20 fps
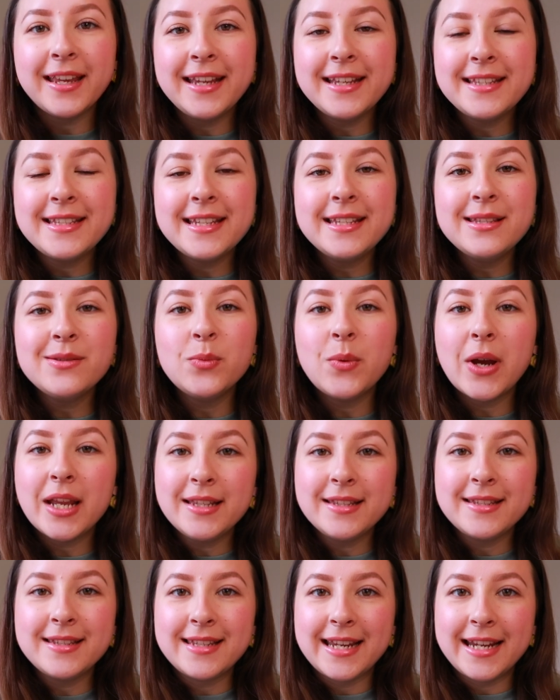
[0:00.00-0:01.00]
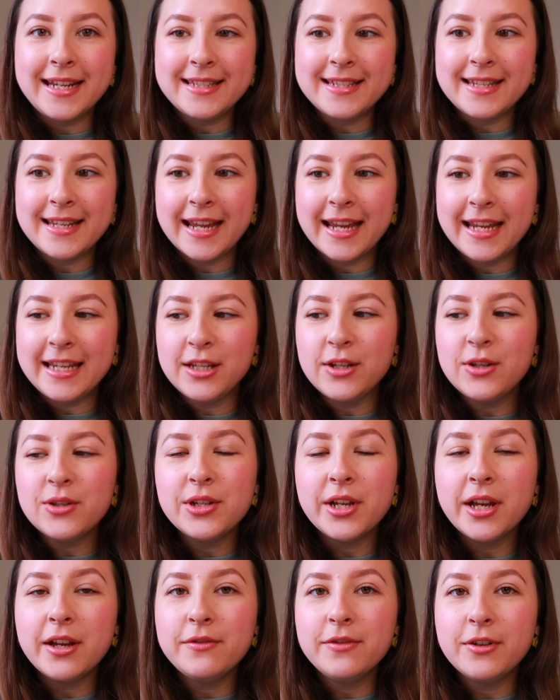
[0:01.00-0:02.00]
It is Wednesday today.
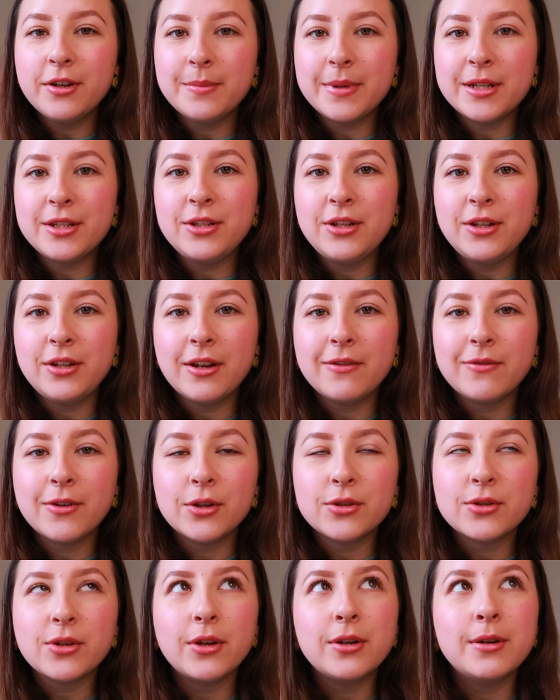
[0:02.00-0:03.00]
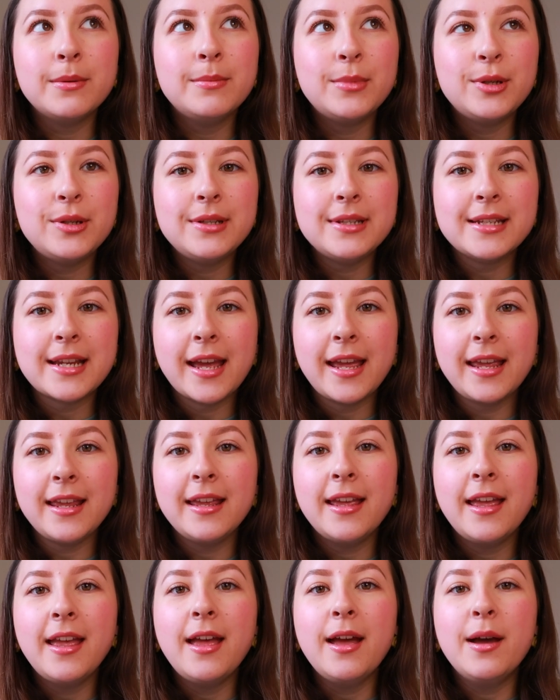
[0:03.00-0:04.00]
Usually I film my studio vlogs on a Monday,